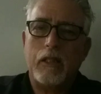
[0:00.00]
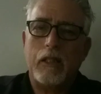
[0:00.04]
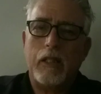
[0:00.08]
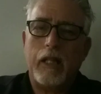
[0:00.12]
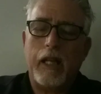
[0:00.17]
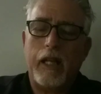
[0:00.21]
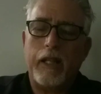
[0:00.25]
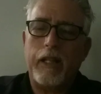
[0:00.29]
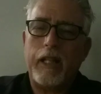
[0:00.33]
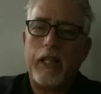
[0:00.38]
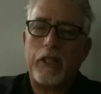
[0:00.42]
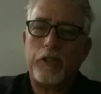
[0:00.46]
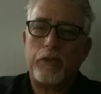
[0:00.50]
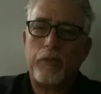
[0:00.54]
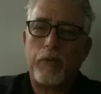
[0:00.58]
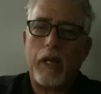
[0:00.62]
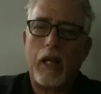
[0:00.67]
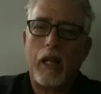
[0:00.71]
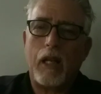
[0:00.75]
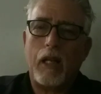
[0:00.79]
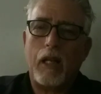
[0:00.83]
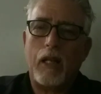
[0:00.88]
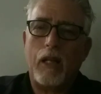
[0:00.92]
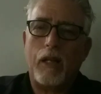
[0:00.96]
And that's what
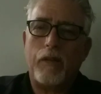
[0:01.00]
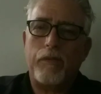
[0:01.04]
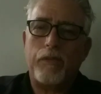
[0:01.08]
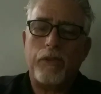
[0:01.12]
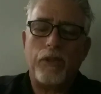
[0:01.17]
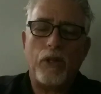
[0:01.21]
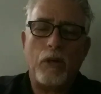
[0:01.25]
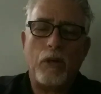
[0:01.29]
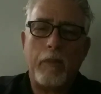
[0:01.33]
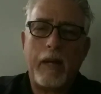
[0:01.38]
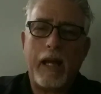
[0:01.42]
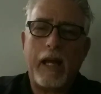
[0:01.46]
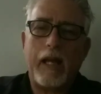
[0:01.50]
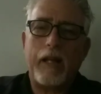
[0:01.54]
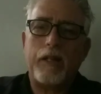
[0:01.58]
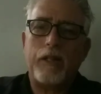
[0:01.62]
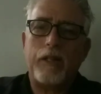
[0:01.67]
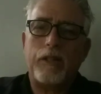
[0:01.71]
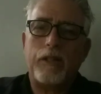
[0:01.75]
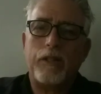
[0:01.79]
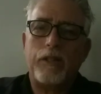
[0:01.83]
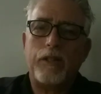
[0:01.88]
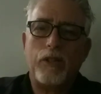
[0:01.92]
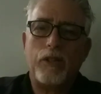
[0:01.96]
I love. No
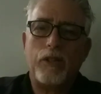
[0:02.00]
matter.